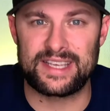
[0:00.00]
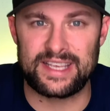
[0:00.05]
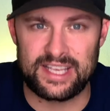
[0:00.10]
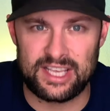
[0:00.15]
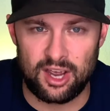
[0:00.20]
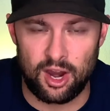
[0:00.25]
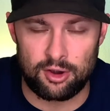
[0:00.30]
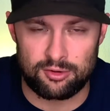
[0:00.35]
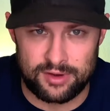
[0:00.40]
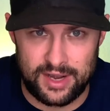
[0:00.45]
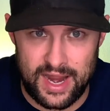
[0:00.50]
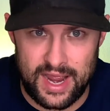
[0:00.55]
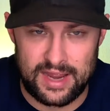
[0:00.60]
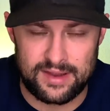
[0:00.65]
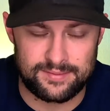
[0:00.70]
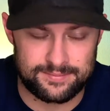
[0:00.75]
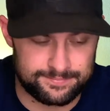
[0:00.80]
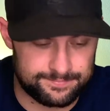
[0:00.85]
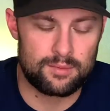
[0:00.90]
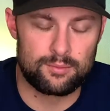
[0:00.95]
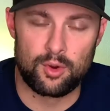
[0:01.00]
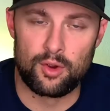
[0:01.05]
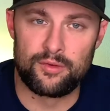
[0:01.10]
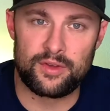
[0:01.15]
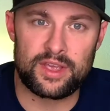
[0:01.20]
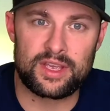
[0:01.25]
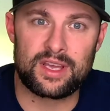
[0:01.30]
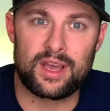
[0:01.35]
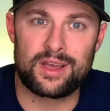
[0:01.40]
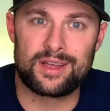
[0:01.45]
ERA.
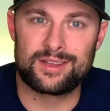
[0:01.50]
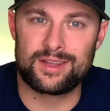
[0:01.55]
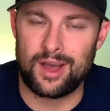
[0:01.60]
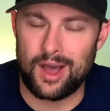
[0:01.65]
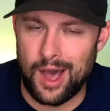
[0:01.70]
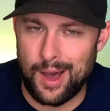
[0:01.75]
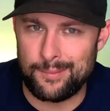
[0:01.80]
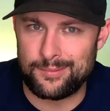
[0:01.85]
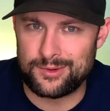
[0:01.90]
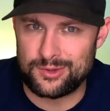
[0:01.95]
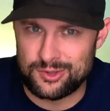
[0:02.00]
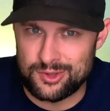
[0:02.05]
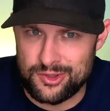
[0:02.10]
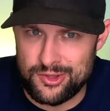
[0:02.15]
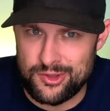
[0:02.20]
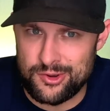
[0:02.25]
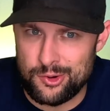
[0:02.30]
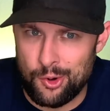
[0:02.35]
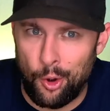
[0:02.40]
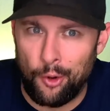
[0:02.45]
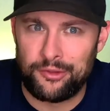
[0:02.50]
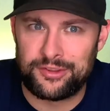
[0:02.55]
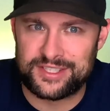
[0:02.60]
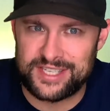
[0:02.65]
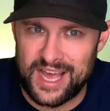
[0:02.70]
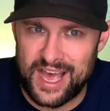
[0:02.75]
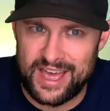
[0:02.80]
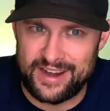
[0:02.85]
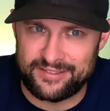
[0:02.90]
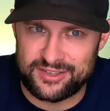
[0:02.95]
Moving up to the north
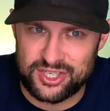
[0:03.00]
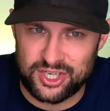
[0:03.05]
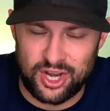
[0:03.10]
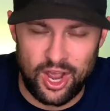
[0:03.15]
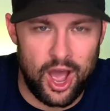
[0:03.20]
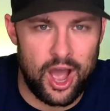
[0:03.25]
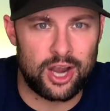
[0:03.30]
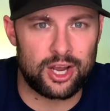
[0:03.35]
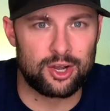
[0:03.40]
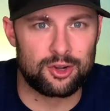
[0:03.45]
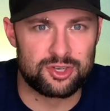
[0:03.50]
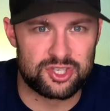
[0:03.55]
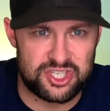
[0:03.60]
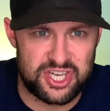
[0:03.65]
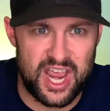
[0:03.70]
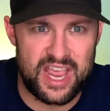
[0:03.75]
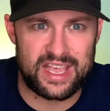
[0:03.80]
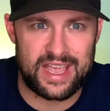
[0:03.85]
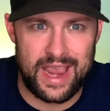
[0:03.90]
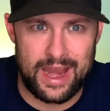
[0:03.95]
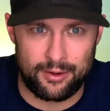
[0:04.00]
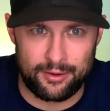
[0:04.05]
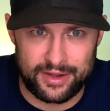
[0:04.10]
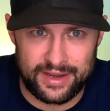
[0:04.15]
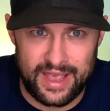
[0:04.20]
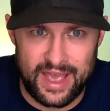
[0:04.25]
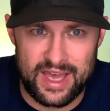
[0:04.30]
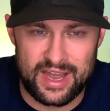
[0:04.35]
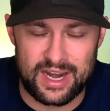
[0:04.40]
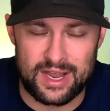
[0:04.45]
side of Chicago, Jake
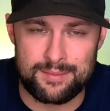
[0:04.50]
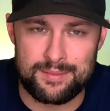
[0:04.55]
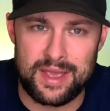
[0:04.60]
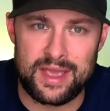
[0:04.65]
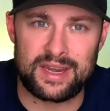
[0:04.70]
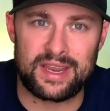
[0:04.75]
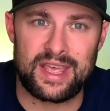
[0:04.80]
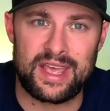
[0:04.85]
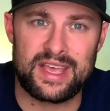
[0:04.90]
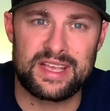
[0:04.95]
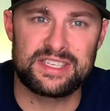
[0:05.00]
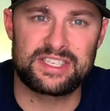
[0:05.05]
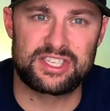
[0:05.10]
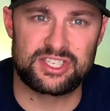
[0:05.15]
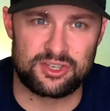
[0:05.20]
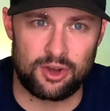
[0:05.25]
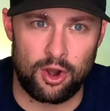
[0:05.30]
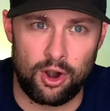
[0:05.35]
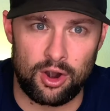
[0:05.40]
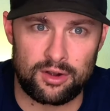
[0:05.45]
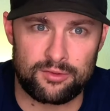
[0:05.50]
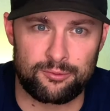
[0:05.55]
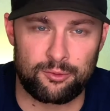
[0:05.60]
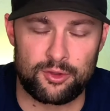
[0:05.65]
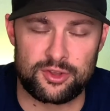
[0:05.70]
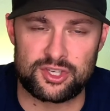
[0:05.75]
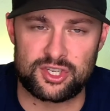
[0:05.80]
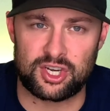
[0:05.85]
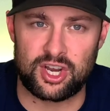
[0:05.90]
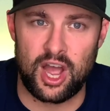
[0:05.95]
Arrieta made his start for
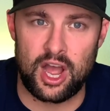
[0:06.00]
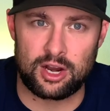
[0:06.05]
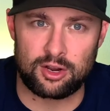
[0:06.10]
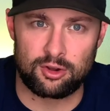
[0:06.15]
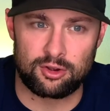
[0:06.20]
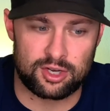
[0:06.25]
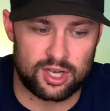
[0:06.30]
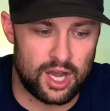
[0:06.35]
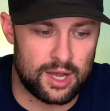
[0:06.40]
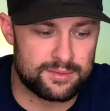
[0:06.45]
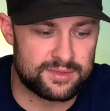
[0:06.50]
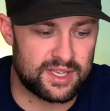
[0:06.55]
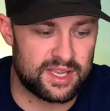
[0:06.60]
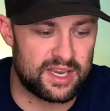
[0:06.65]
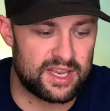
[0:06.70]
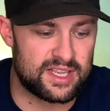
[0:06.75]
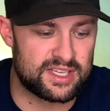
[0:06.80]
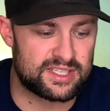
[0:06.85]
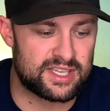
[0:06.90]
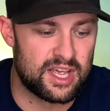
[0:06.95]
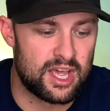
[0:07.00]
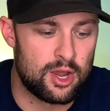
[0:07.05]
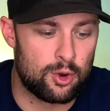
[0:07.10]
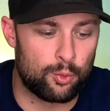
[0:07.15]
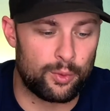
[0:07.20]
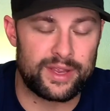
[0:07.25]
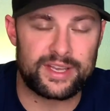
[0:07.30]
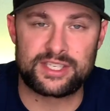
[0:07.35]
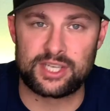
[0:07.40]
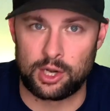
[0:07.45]
the Chicago Cubs in his
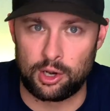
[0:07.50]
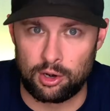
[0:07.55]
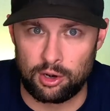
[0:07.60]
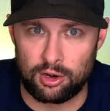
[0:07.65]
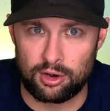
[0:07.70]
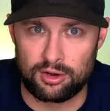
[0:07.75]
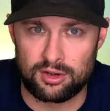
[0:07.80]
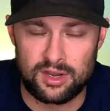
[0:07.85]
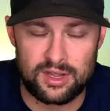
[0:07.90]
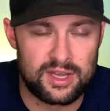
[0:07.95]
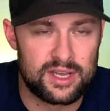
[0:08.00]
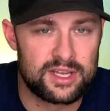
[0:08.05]
return